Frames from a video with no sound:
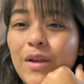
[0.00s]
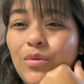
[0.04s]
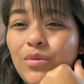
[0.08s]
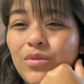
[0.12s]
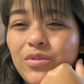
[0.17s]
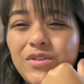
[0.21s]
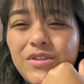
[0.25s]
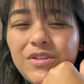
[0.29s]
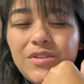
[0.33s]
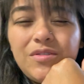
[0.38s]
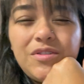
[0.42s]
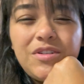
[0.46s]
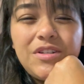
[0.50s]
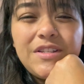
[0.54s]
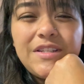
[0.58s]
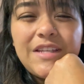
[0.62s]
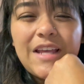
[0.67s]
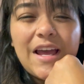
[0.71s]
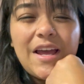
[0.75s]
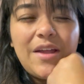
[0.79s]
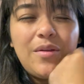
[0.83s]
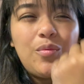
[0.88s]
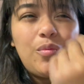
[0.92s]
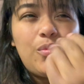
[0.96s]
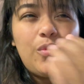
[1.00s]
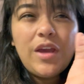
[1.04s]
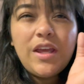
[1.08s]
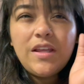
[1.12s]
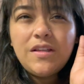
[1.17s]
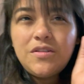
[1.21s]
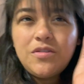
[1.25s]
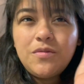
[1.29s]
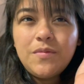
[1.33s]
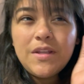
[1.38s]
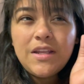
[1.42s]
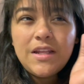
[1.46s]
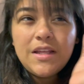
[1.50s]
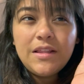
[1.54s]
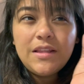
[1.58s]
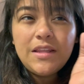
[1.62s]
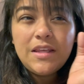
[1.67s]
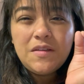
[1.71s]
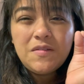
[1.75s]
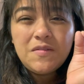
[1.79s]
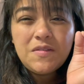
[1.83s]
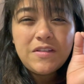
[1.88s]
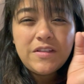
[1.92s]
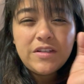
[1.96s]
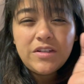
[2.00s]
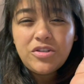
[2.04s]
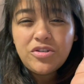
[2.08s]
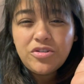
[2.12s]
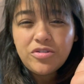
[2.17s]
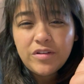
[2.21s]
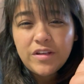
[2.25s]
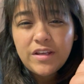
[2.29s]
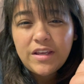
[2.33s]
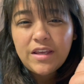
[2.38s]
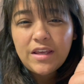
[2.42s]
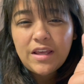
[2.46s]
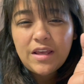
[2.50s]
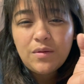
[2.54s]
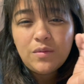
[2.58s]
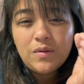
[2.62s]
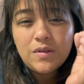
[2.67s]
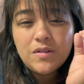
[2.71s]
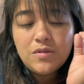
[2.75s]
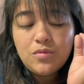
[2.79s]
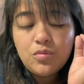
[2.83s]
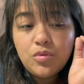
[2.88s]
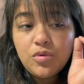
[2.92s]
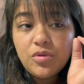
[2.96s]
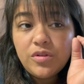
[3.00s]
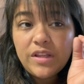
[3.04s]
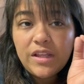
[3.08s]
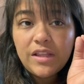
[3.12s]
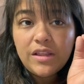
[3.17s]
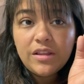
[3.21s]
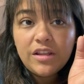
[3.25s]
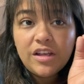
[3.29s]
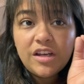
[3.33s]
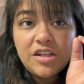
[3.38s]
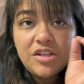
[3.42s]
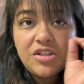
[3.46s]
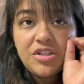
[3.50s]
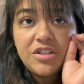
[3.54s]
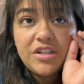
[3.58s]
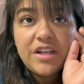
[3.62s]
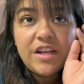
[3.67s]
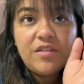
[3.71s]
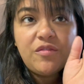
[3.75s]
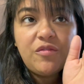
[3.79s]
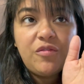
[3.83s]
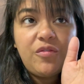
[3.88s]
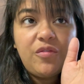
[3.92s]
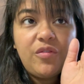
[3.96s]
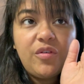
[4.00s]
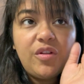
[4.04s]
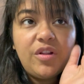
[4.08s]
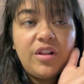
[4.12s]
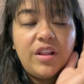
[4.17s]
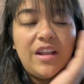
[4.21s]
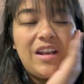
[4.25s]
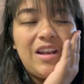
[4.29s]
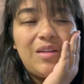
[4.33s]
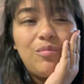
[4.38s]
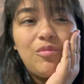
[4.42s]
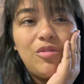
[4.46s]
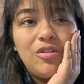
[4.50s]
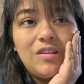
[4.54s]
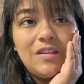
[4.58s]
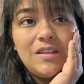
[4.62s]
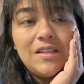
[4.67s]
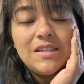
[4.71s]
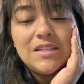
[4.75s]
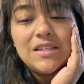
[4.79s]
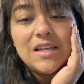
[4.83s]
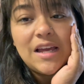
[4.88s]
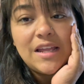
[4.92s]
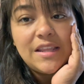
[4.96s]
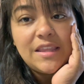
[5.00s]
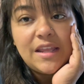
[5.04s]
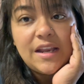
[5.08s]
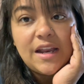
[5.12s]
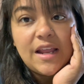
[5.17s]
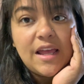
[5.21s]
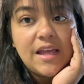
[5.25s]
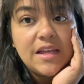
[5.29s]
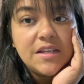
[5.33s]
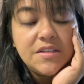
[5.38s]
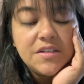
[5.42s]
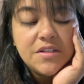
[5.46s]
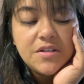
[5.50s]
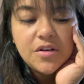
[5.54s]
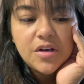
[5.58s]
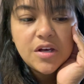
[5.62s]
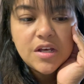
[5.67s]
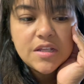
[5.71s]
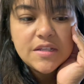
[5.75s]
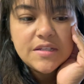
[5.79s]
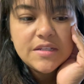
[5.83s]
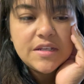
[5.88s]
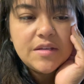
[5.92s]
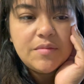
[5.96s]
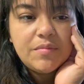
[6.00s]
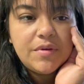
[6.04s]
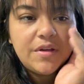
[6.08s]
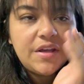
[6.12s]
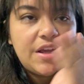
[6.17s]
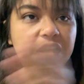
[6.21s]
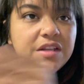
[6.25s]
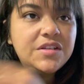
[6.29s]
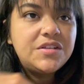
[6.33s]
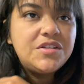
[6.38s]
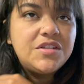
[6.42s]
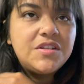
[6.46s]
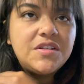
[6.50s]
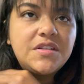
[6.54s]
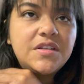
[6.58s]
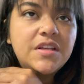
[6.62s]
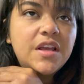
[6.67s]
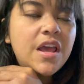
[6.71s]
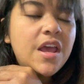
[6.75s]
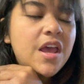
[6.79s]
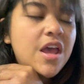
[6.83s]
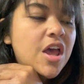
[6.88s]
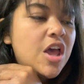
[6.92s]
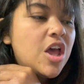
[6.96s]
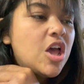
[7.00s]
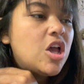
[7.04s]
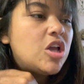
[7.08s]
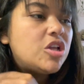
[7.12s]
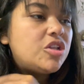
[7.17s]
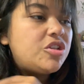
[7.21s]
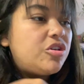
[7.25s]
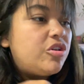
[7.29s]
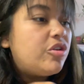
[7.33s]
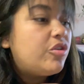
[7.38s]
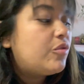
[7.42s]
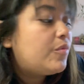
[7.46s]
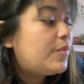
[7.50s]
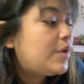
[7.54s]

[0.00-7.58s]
rosso just had way too many leaves to treat. It was really lush and full and I'm really sad that I had to toss it, but it's just too